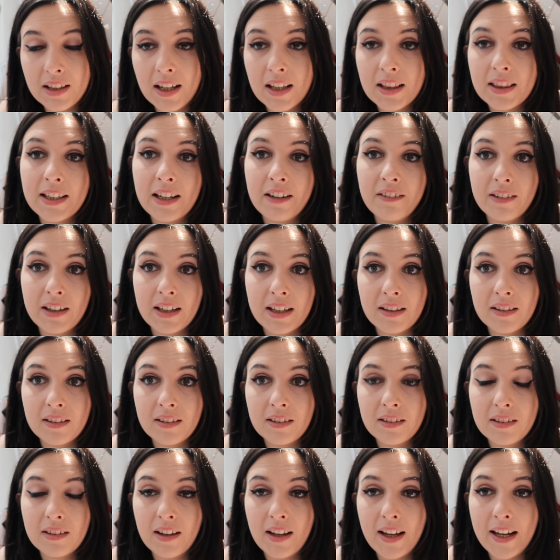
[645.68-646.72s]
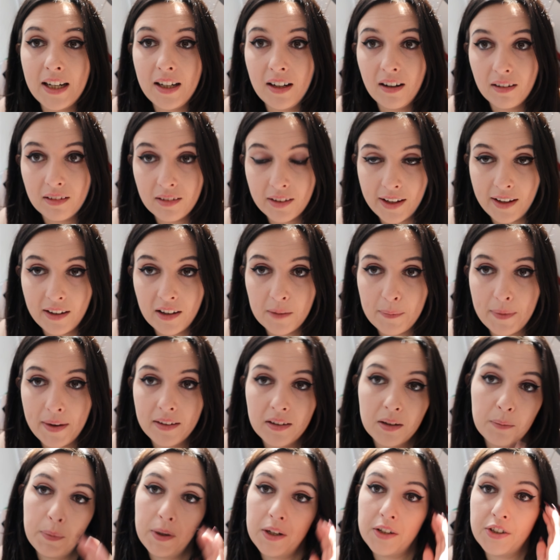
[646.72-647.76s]
that there is a Last Kingdom
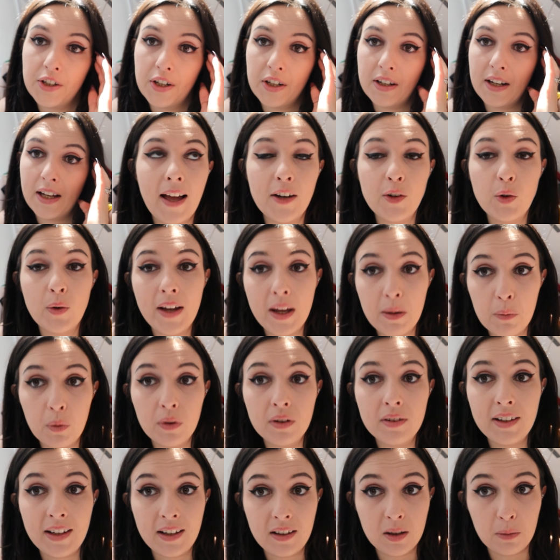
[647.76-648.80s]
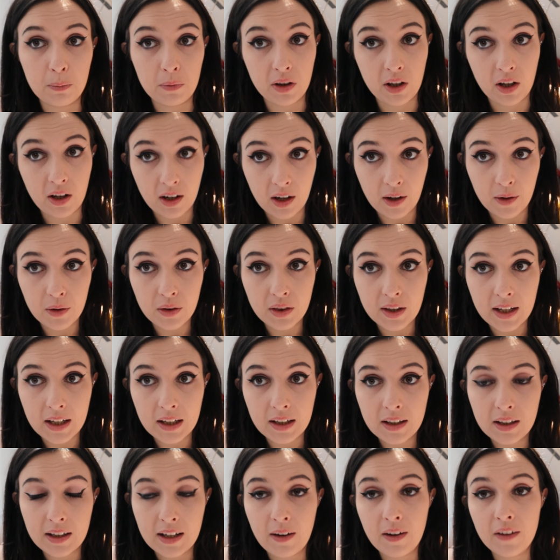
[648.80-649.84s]
exhibition and you're able to see some of the
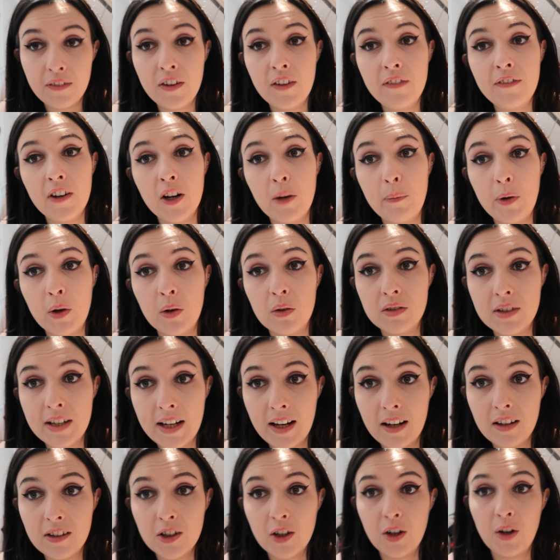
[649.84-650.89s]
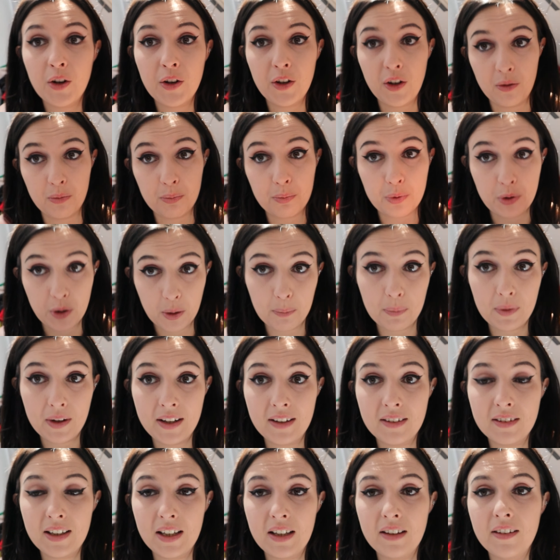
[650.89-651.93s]
clothing. Now if you follow me on TikTok, you've
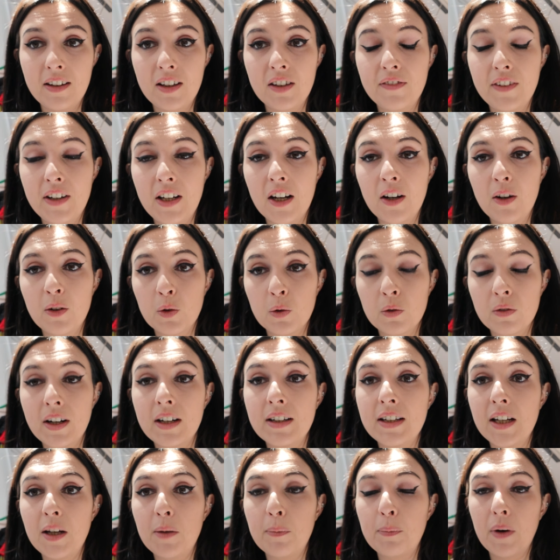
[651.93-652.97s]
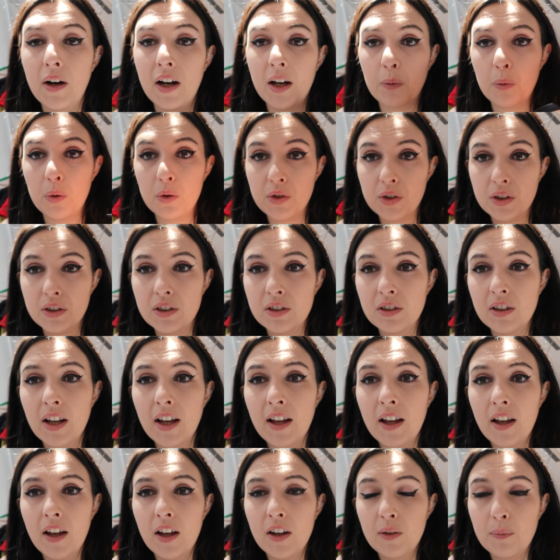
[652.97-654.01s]
probably seen these videos already, but I will just
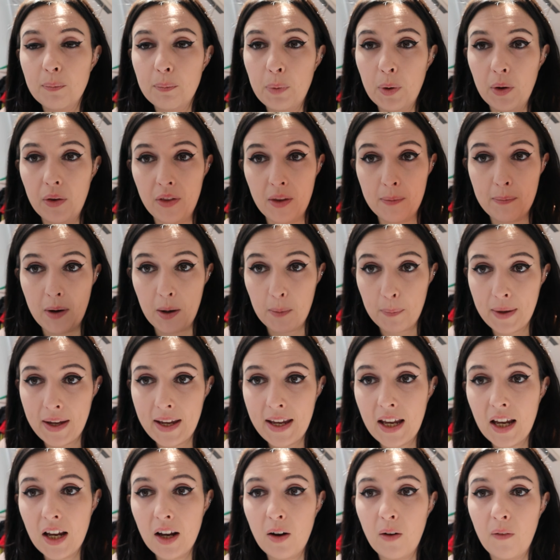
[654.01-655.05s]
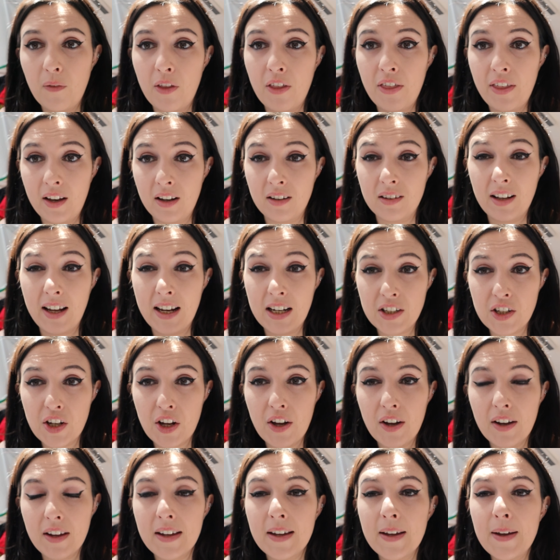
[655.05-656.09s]
put them up here of the things that I
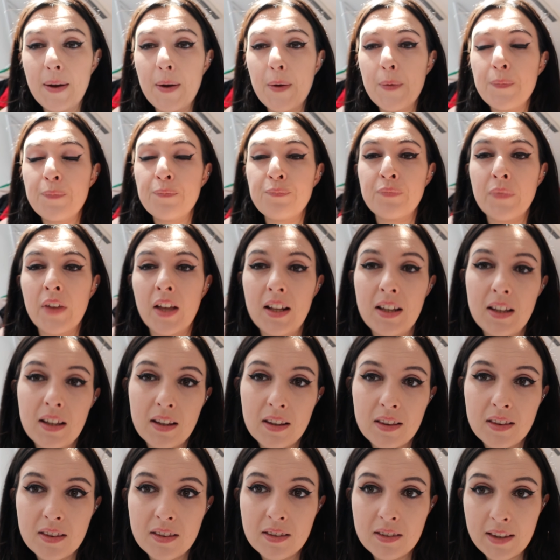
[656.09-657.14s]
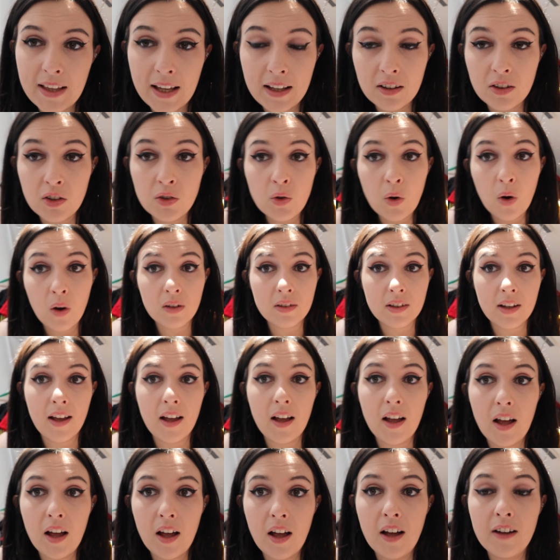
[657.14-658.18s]
took. There's not
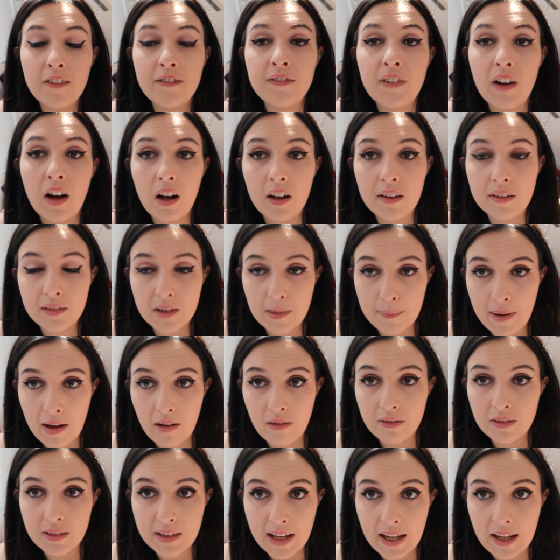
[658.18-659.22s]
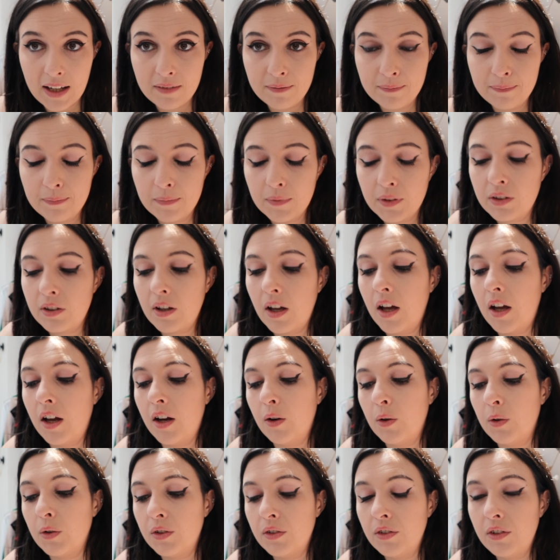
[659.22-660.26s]
a vast amount there,
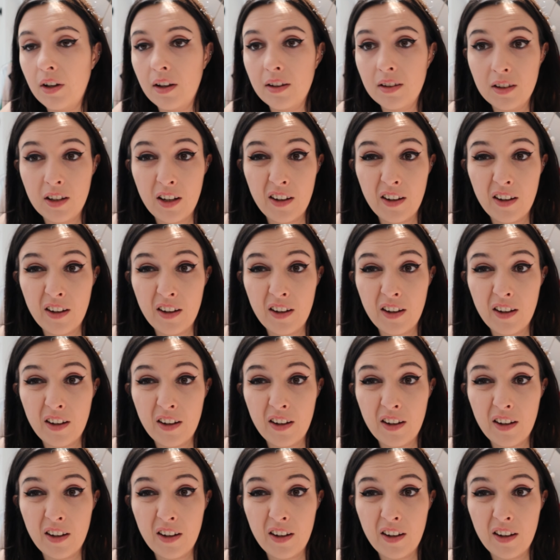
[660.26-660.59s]
so just